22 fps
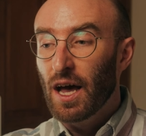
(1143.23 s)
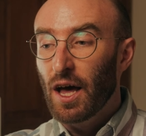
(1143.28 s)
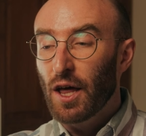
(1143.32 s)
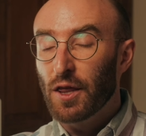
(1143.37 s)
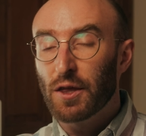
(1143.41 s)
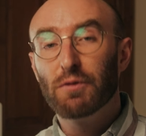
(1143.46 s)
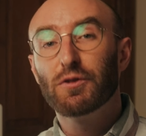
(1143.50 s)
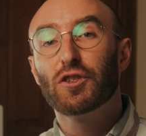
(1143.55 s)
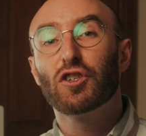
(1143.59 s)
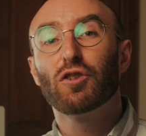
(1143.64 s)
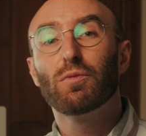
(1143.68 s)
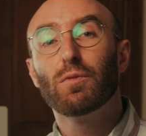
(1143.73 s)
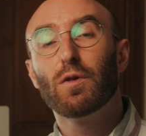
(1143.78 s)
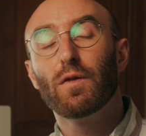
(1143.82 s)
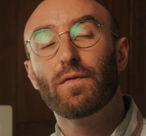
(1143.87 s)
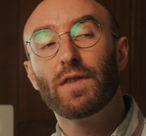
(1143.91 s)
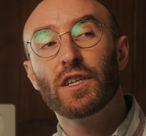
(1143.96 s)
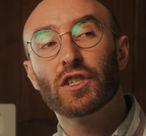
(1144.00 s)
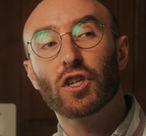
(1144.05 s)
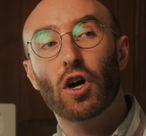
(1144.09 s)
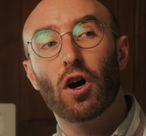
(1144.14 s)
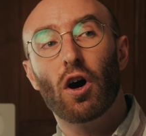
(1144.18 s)
those 2
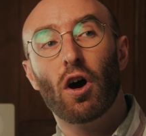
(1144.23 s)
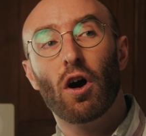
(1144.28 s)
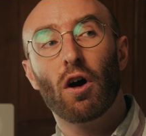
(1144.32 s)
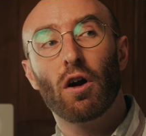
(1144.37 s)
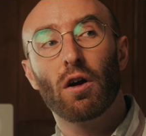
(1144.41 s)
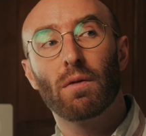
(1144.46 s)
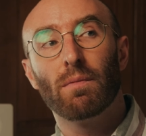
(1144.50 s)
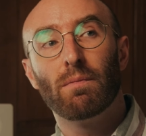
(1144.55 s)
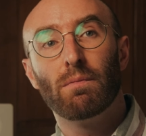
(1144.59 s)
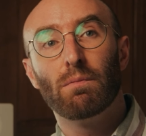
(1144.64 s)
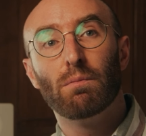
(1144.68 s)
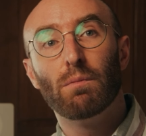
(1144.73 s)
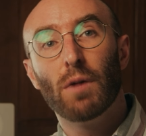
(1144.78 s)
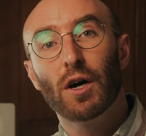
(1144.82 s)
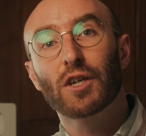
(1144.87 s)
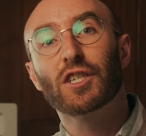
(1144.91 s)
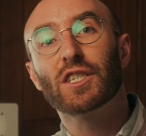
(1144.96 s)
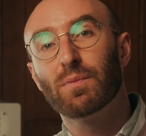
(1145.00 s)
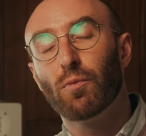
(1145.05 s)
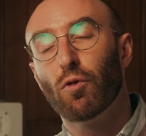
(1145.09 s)
movies are much